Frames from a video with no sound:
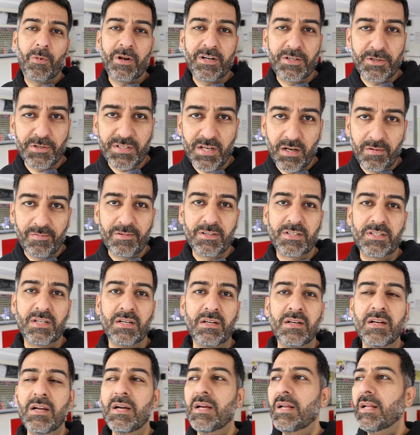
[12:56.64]
I went to
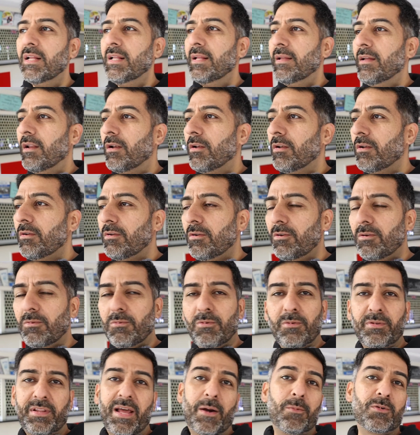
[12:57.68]
Silverstone,
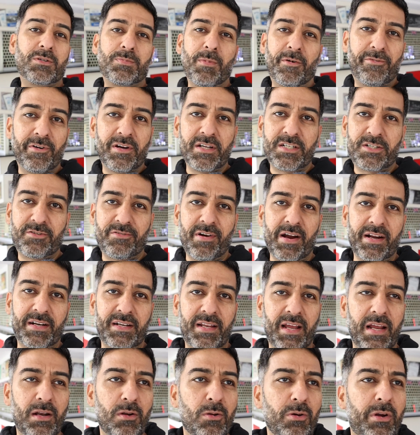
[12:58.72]
that was my first
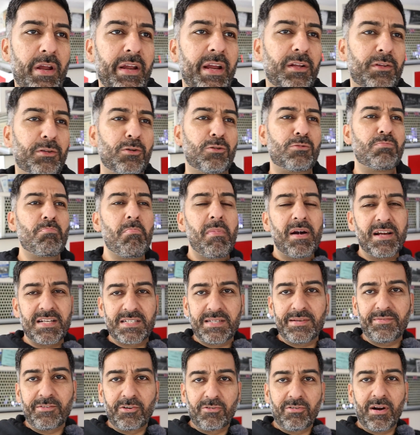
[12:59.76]
track day, and looking at those
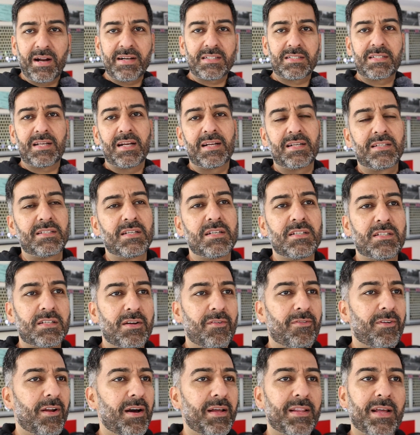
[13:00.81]
massive grandstands and
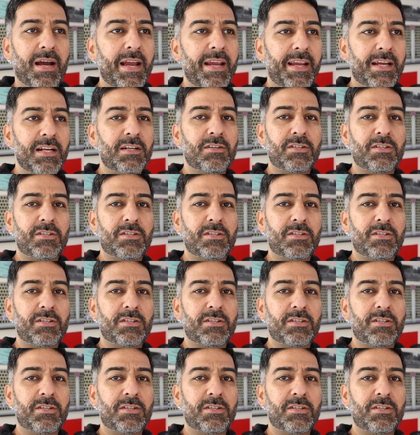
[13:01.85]
stuff like that, it